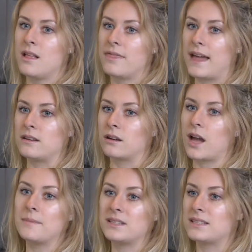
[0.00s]
then
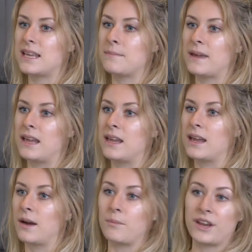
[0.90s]
come and see
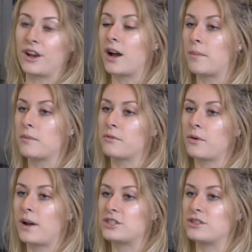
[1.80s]
me and we can come up with
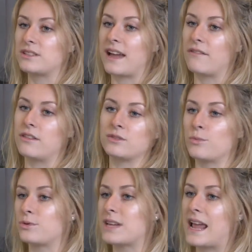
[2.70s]
a question together that's
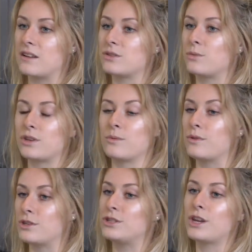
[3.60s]
more tailored to what you
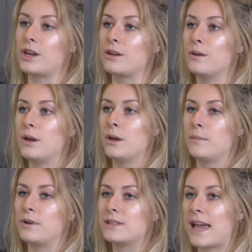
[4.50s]
want to do,
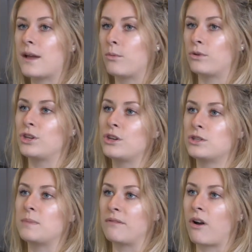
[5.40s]
because they want you
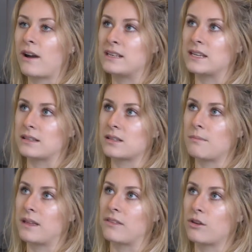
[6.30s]
to be writing
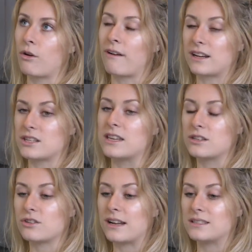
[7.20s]
something that you're actually
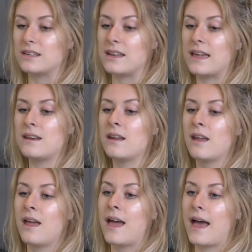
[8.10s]
interested in.
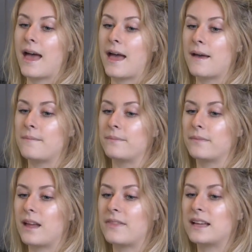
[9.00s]
And
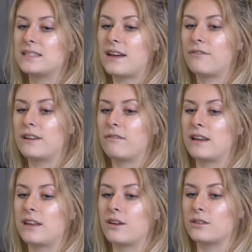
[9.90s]
that's definitely
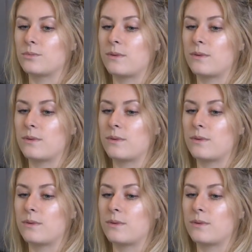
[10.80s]
really good